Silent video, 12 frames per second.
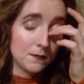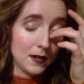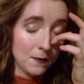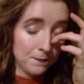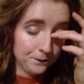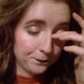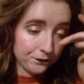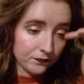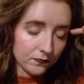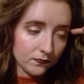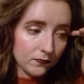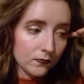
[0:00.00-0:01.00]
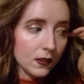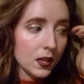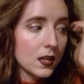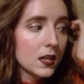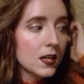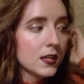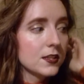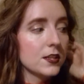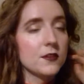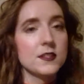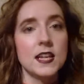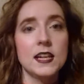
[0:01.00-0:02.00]
them now.
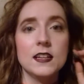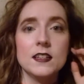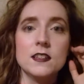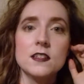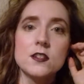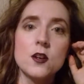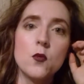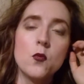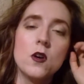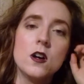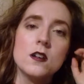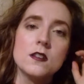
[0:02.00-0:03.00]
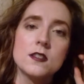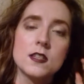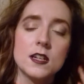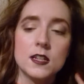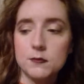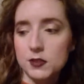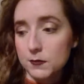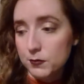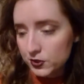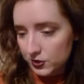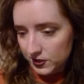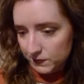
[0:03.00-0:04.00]
So second was, and I'm going to
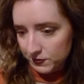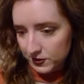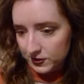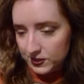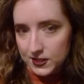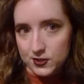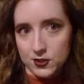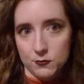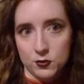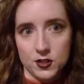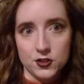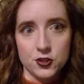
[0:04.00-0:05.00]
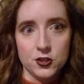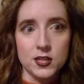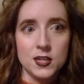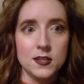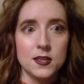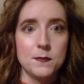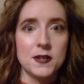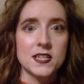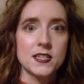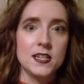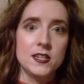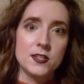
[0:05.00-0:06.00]
butcher this pronunciation, I'm quite sure, the
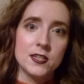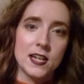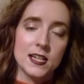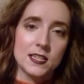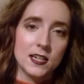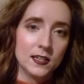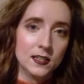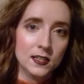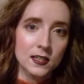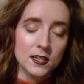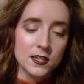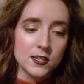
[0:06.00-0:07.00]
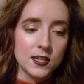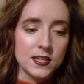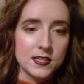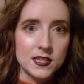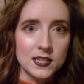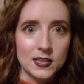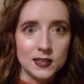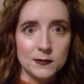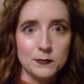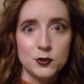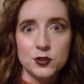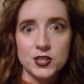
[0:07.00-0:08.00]
pastiche de nata. So that's the little
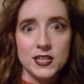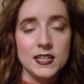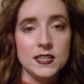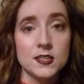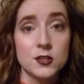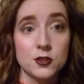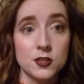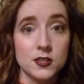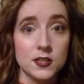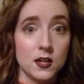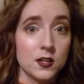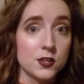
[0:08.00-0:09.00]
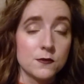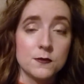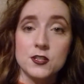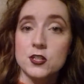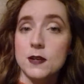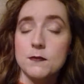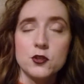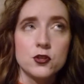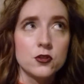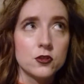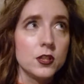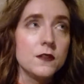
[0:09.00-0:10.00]
Portuguese custard tarts, which I'm
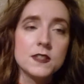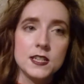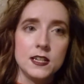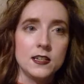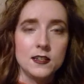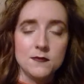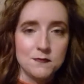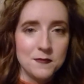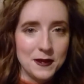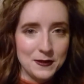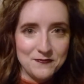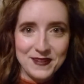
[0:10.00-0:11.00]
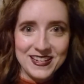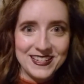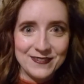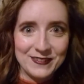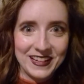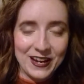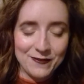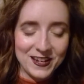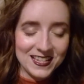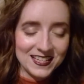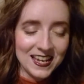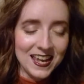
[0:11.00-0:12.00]
sure you've seen in many different
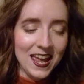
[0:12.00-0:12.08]
cafes.